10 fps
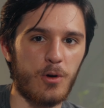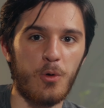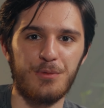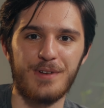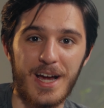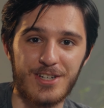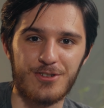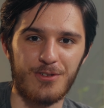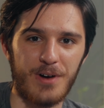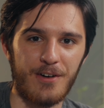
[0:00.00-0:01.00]
the whole
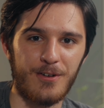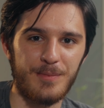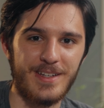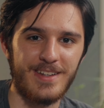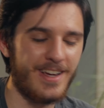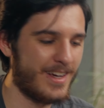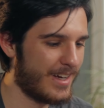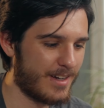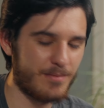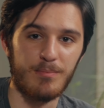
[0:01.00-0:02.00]
natural element,
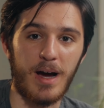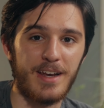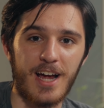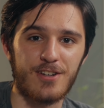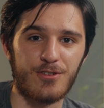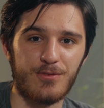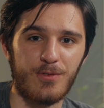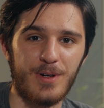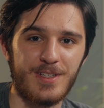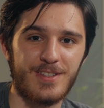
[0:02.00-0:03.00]
my natural
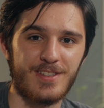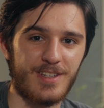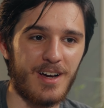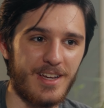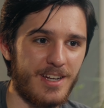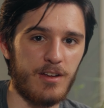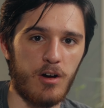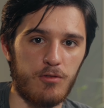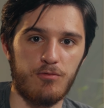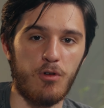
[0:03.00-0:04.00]
voice, not an
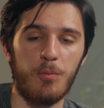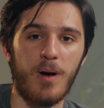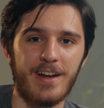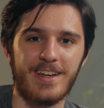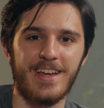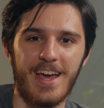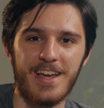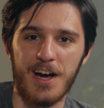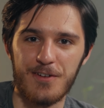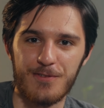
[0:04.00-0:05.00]
robotic
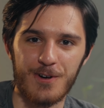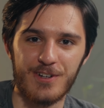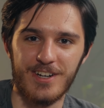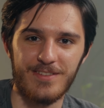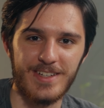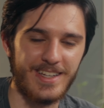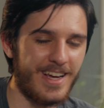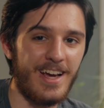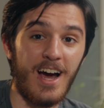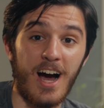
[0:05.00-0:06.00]
AI version of it.
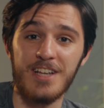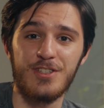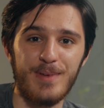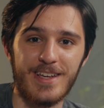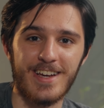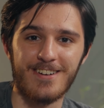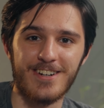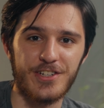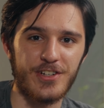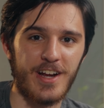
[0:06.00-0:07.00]
I speak
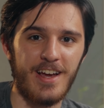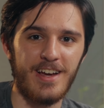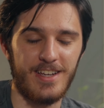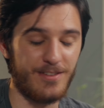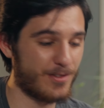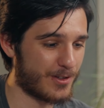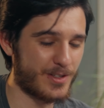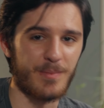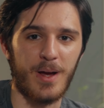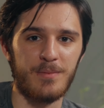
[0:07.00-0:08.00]
English, even though
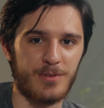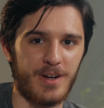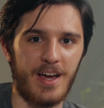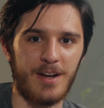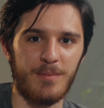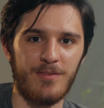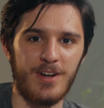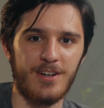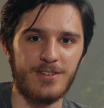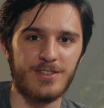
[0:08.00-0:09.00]
sometimes when I edit my
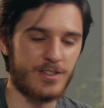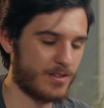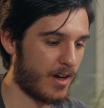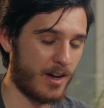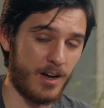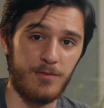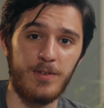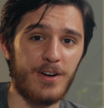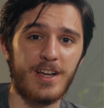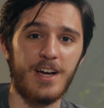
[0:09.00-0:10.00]
videos, I
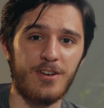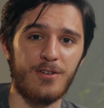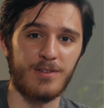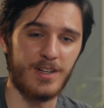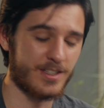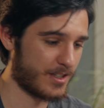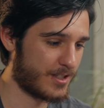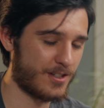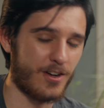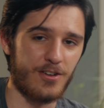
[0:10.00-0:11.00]
feel like I don't because I
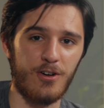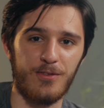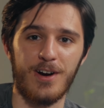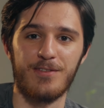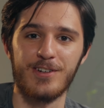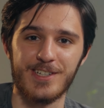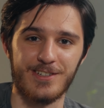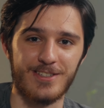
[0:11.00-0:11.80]
stutter over every single